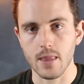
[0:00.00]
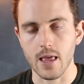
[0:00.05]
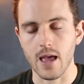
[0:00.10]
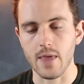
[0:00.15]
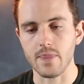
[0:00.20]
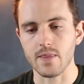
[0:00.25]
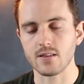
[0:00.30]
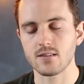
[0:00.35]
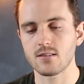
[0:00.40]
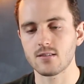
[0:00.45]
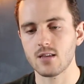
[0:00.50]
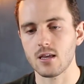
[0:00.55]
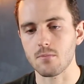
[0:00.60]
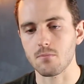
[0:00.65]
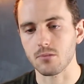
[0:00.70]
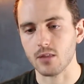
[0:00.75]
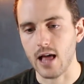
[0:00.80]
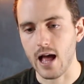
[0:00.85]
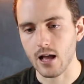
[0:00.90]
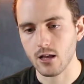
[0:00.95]
And this is a
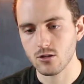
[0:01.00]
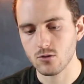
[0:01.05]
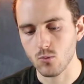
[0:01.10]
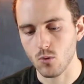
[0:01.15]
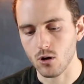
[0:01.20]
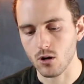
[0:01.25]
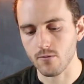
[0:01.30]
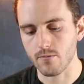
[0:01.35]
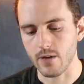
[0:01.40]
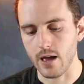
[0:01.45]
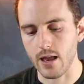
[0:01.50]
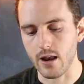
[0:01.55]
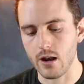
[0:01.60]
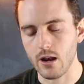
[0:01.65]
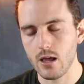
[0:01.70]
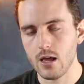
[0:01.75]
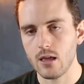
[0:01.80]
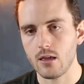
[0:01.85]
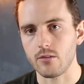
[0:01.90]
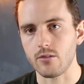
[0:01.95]
black swan event
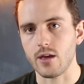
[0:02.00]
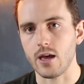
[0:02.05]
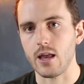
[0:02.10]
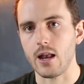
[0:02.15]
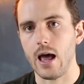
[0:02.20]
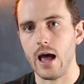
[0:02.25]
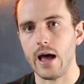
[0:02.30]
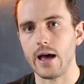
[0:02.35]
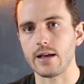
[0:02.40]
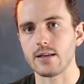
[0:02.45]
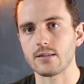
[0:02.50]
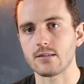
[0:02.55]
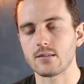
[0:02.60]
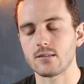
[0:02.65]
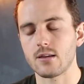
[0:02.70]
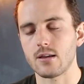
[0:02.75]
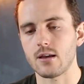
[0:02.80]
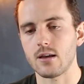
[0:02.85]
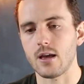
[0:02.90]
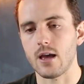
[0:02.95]
that
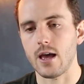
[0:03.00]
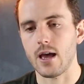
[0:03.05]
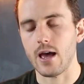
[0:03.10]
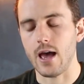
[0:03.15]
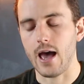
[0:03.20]
has uh,